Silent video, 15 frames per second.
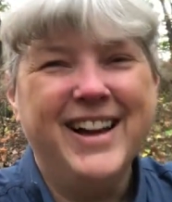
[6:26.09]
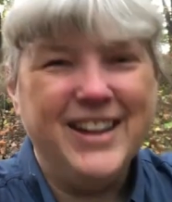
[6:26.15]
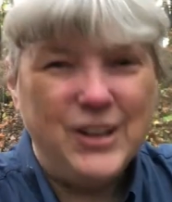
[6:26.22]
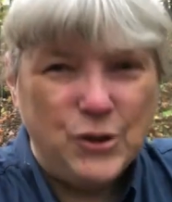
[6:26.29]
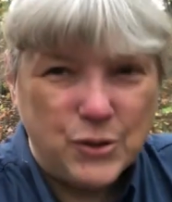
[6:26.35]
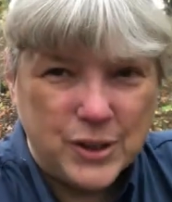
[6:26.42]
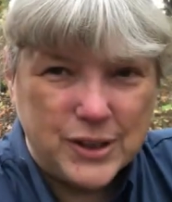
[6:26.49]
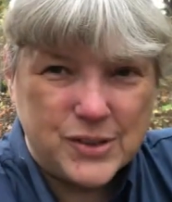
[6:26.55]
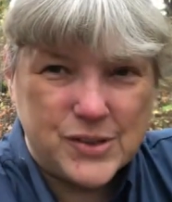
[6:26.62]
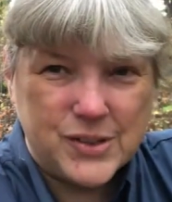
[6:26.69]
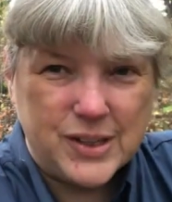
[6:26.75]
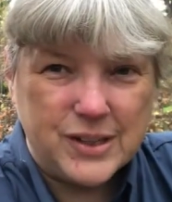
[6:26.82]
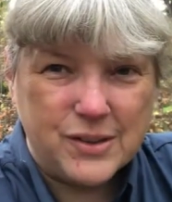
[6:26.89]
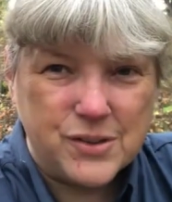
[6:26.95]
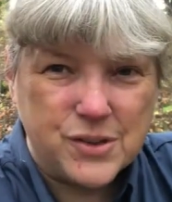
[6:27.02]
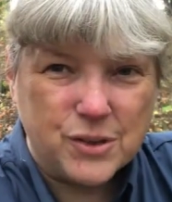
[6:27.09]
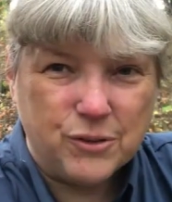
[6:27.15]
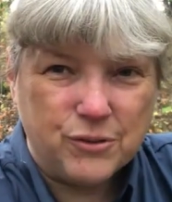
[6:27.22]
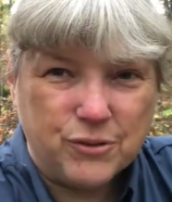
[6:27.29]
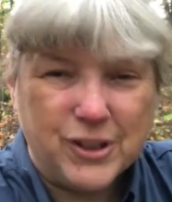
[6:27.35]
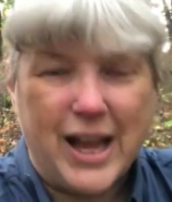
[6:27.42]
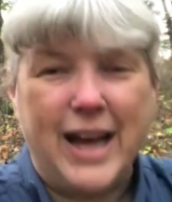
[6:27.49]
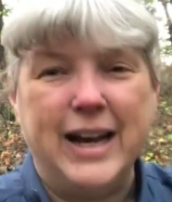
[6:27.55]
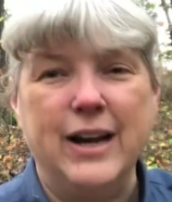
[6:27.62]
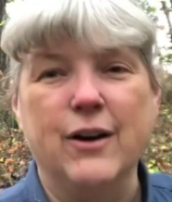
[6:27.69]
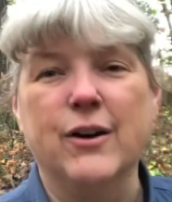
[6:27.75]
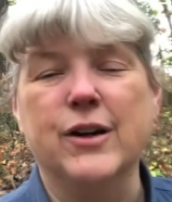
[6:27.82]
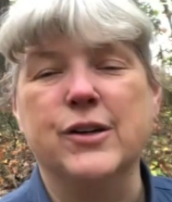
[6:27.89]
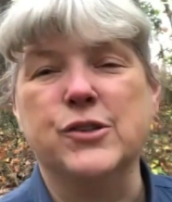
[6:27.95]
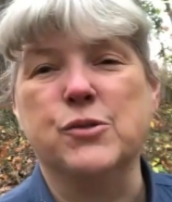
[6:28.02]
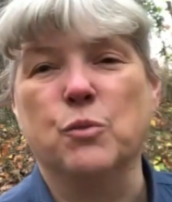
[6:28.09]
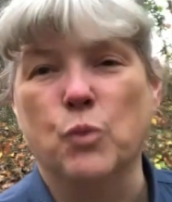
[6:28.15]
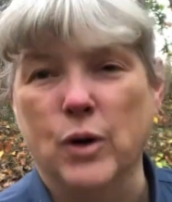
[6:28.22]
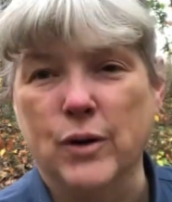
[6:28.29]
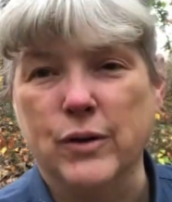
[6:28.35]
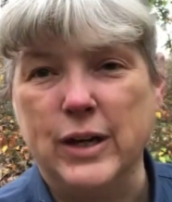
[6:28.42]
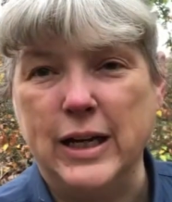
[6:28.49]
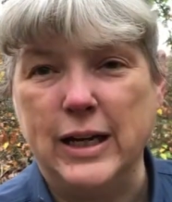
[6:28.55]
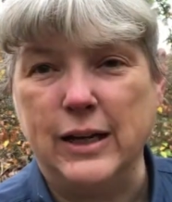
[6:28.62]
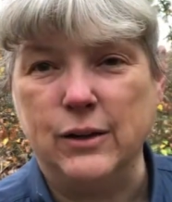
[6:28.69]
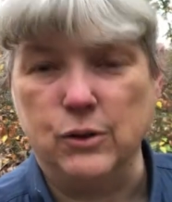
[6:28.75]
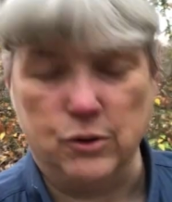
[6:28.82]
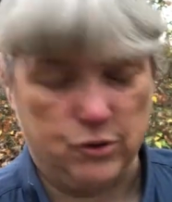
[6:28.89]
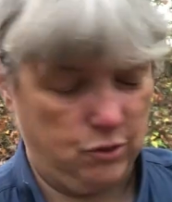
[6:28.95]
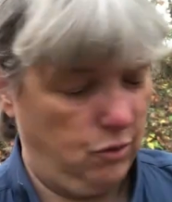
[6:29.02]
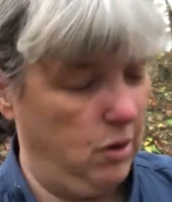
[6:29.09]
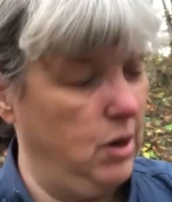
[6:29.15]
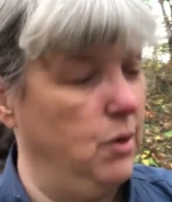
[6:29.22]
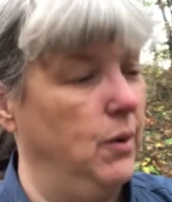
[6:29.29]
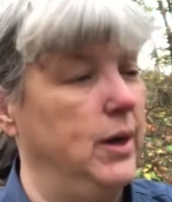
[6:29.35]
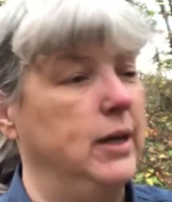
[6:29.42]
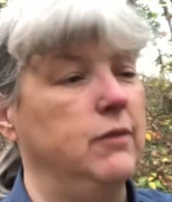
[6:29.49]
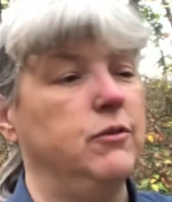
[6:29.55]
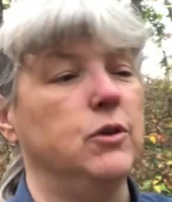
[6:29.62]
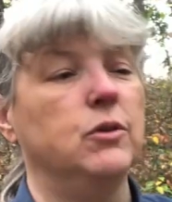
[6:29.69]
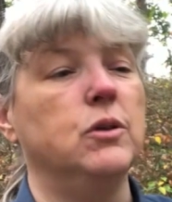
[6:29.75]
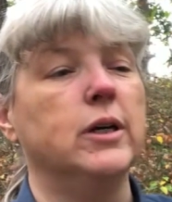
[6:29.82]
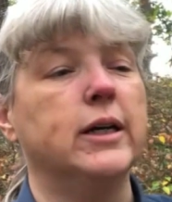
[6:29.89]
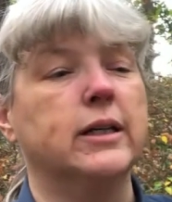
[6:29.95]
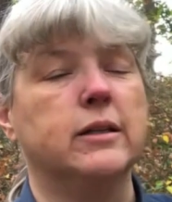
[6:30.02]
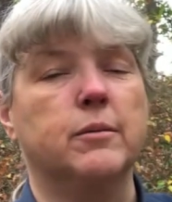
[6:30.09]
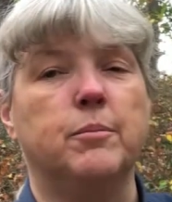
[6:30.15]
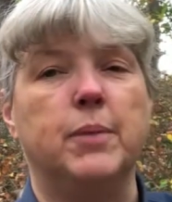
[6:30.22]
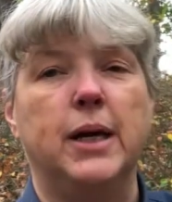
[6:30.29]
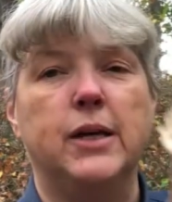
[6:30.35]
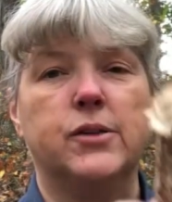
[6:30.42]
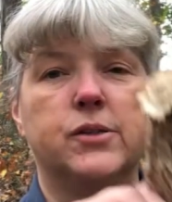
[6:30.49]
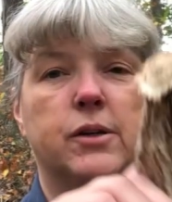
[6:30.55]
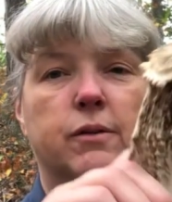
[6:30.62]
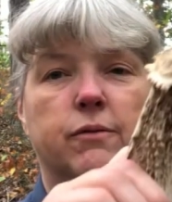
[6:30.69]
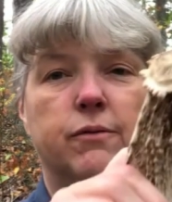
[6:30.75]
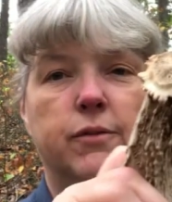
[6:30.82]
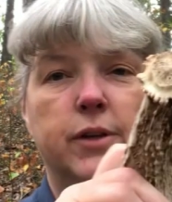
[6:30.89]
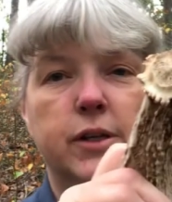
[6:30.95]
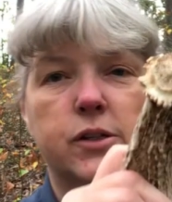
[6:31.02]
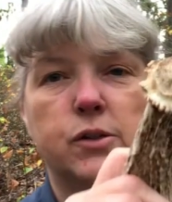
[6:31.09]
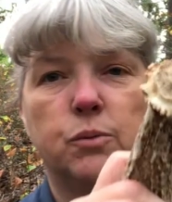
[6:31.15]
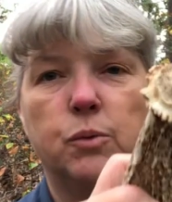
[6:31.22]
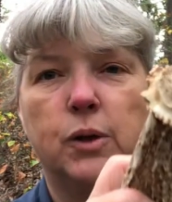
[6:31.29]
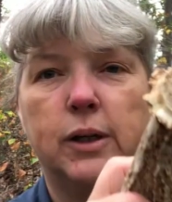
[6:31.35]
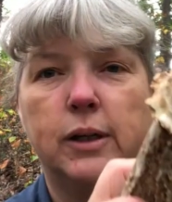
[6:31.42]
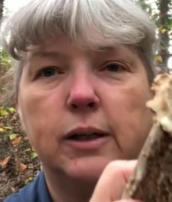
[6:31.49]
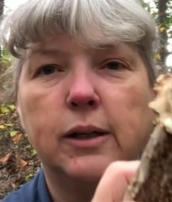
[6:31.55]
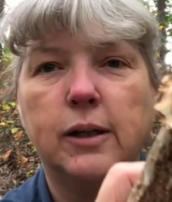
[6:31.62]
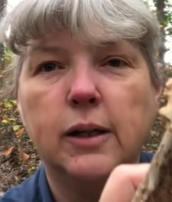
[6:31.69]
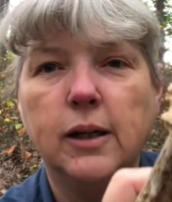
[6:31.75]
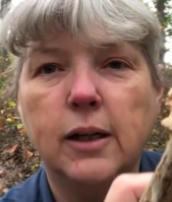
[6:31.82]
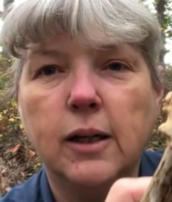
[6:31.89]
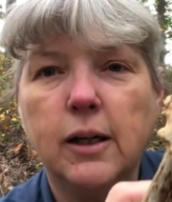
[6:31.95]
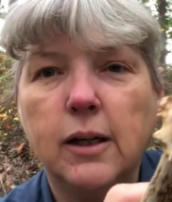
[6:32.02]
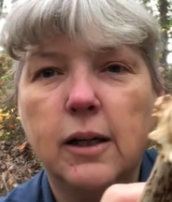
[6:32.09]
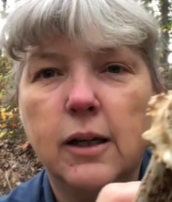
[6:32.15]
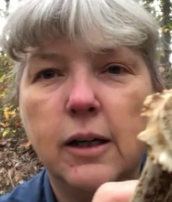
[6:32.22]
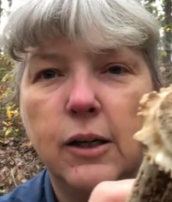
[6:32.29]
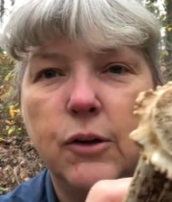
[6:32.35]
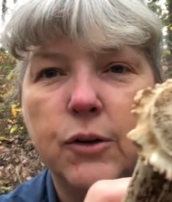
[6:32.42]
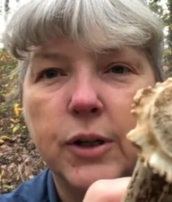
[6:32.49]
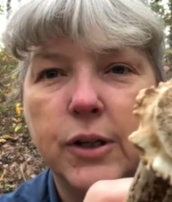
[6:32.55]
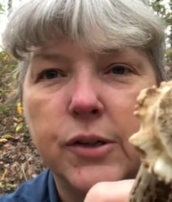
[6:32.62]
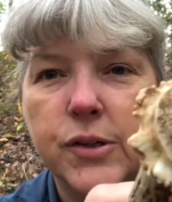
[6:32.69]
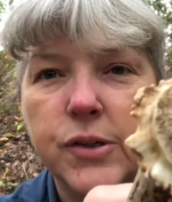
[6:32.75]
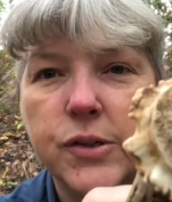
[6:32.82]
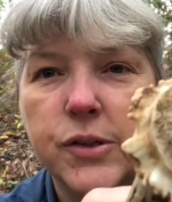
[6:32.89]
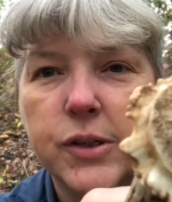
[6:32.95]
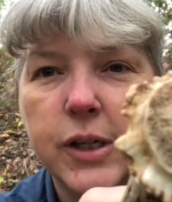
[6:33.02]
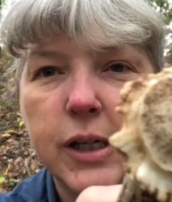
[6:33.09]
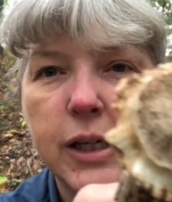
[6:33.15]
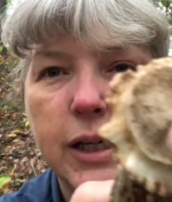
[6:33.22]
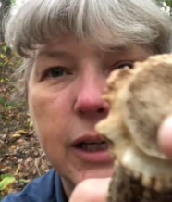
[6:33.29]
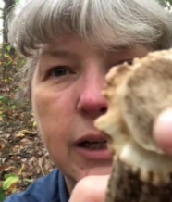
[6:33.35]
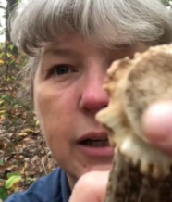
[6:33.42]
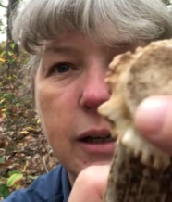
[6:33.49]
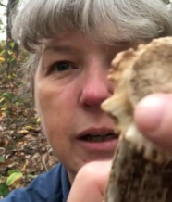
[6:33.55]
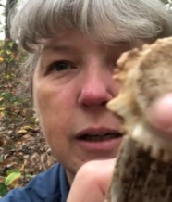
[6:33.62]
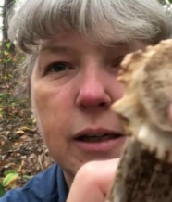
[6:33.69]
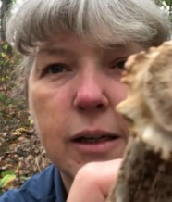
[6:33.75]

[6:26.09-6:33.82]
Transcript: You can see those little flat areas where the antlers grow, and if you look at the base of this one, you can see